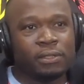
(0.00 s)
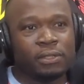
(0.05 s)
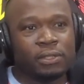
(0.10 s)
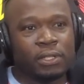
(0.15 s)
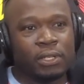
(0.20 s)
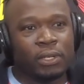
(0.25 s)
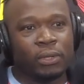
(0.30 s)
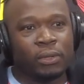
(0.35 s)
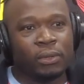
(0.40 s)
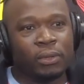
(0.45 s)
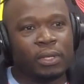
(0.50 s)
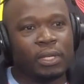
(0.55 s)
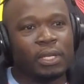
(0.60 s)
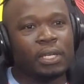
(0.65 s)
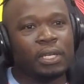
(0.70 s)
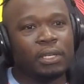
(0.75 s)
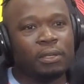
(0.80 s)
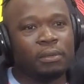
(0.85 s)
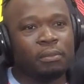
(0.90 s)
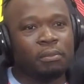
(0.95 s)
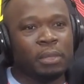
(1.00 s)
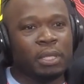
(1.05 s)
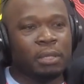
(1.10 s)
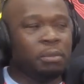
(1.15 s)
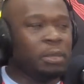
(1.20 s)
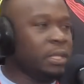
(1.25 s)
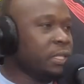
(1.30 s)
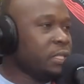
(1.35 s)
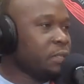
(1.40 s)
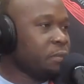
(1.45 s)
So me
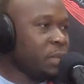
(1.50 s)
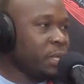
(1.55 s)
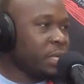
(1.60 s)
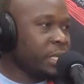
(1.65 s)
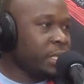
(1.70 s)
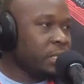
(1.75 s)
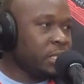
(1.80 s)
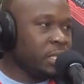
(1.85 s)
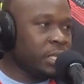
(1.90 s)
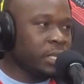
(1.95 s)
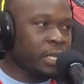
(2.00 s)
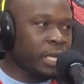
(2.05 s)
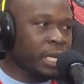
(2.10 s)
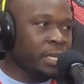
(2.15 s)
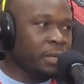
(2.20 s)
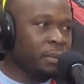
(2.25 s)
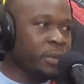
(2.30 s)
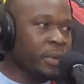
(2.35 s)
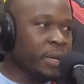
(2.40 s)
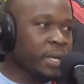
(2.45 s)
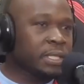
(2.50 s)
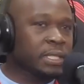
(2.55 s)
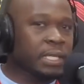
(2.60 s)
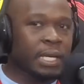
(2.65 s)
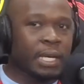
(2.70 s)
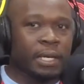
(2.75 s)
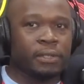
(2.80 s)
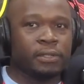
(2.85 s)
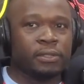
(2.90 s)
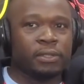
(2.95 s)
being a Splunk engineer, AWS
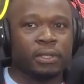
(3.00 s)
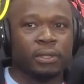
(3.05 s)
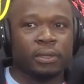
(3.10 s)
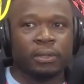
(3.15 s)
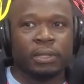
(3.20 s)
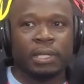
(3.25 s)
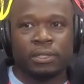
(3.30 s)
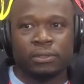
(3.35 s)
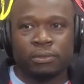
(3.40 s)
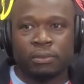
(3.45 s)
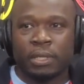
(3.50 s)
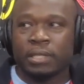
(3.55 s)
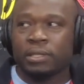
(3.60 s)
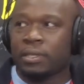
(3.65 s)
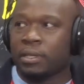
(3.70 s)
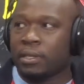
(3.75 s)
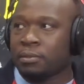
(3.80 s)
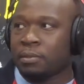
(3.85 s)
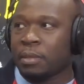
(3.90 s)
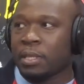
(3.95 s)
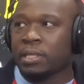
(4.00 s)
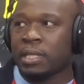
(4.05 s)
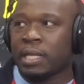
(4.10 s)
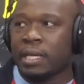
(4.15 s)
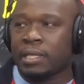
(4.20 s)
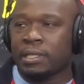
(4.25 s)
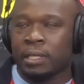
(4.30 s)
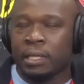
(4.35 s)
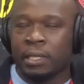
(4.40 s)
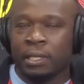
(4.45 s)
guy, so that's when I started
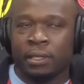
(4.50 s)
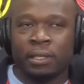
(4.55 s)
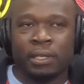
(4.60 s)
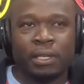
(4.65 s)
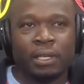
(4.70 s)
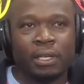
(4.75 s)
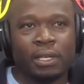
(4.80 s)
specializing in.